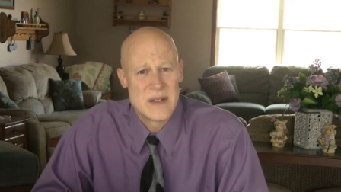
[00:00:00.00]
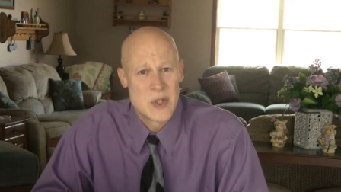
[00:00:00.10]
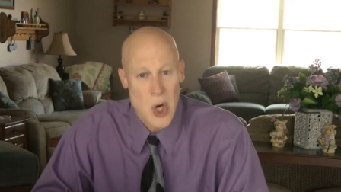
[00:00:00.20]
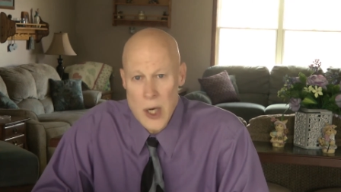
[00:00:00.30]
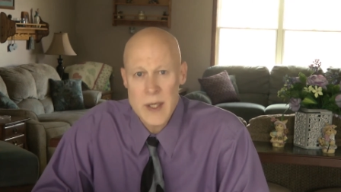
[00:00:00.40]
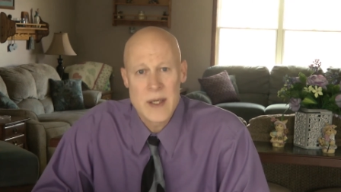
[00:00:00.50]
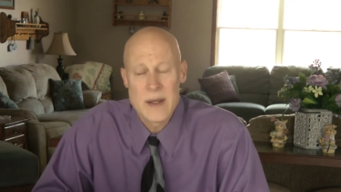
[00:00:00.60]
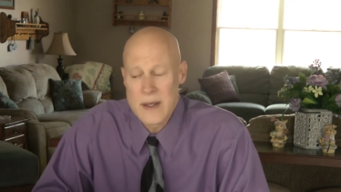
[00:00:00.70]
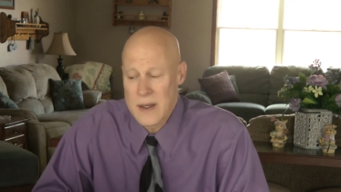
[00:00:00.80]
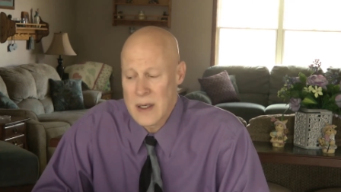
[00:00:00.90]
dark
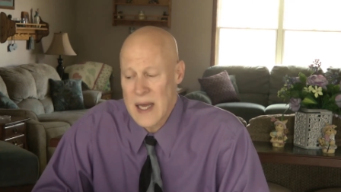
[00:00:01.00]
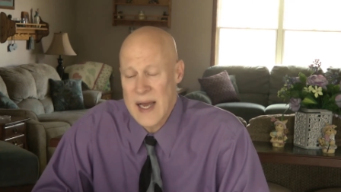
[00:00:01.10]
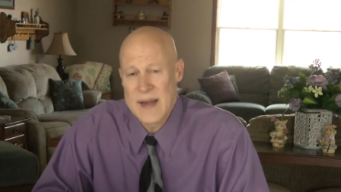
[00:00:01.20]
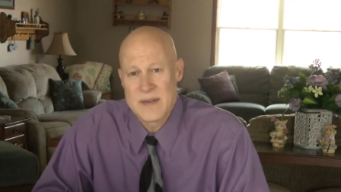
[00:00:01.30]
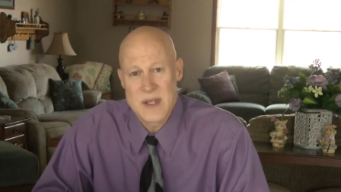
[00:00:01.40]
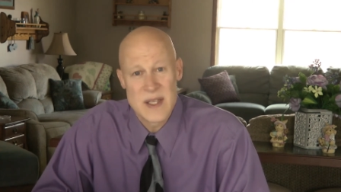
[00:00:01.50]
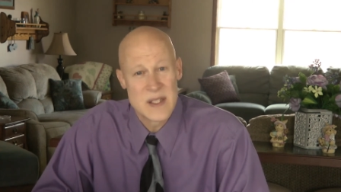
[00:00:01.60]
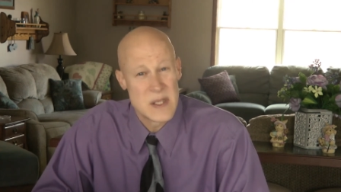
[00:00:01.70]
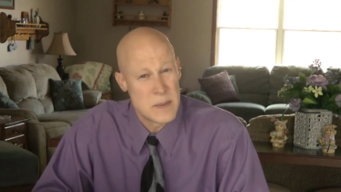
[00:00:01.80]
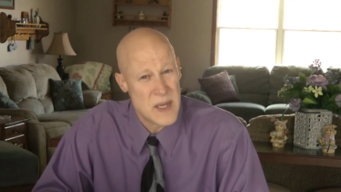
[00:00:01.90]
in our lives and then
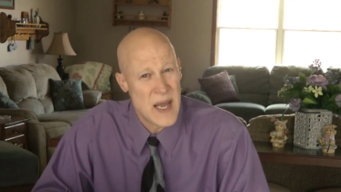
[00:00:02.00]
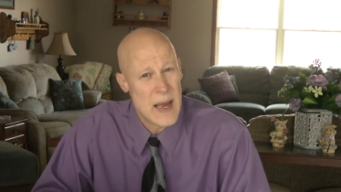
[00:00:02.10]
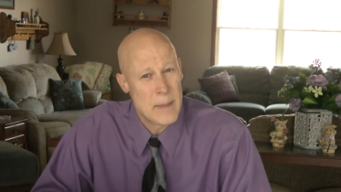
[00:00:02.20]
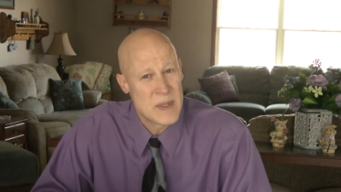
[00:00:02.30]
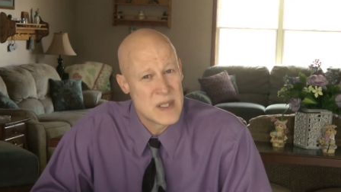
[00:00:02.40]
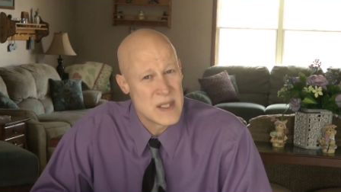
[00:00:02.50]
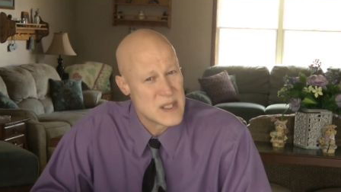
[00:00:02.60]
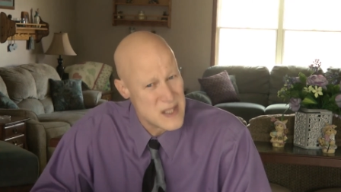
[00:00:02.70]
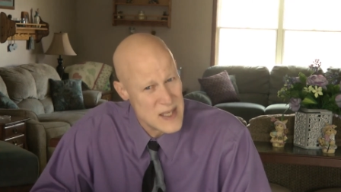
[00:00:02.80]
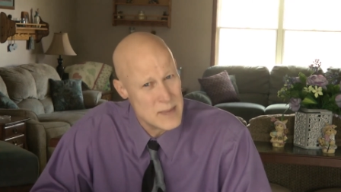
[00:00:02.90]
something happens and it
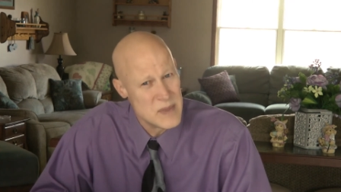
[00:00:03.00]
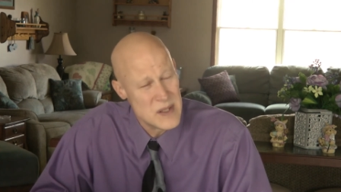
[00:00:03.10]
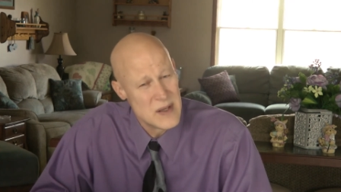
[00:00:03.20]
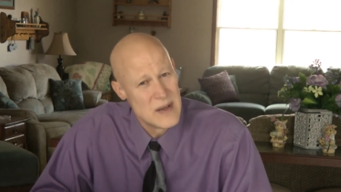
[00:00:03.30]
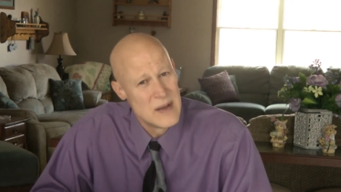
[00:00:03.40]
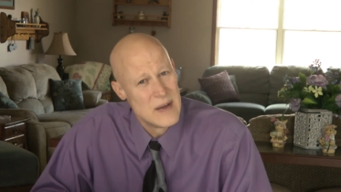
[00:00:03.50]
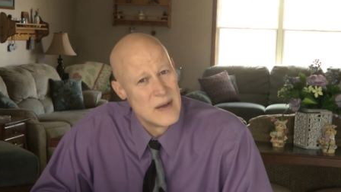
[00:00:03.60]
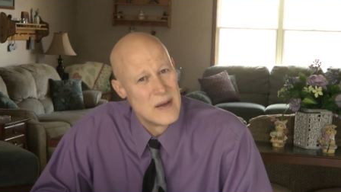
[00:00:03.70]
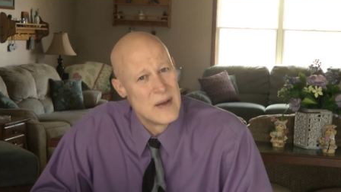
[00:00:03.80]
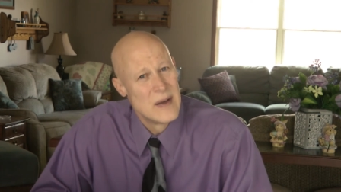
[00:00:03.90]
seems
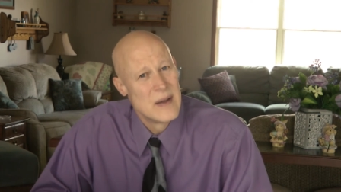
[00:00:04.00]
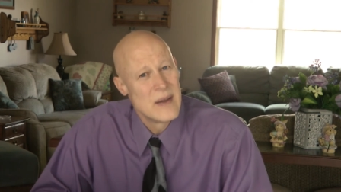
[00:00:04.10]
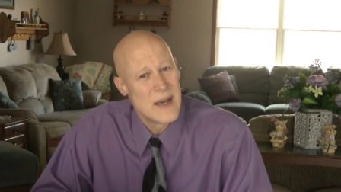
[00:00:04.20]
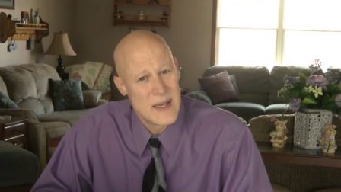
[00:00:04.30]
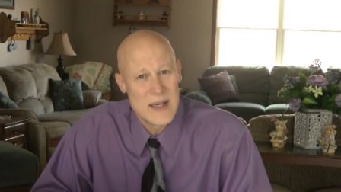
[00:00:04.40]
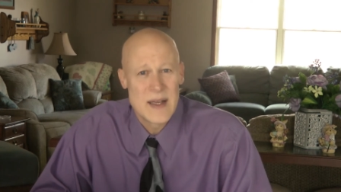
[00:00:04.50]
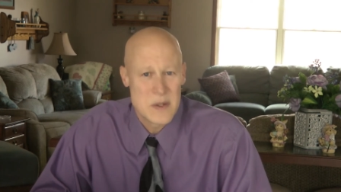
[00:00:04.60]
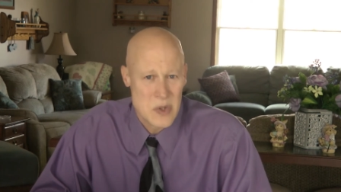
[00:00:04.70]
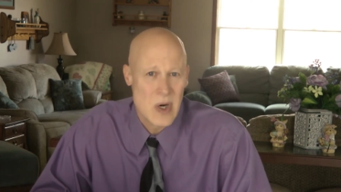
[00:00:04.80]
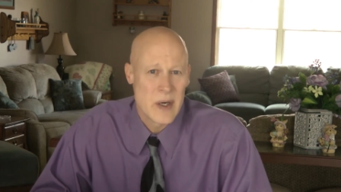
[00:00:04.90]
like it
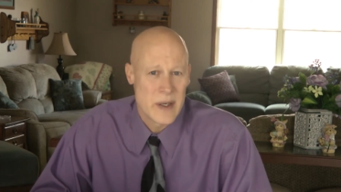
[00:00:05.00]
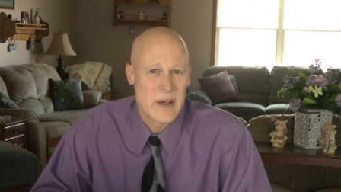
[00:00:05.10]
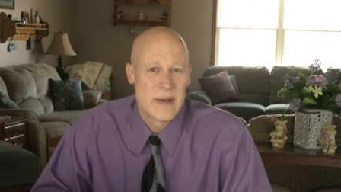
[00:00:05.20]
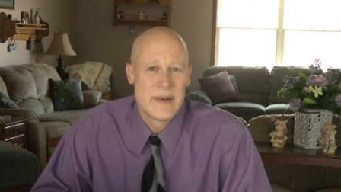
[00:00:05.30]
gets darker.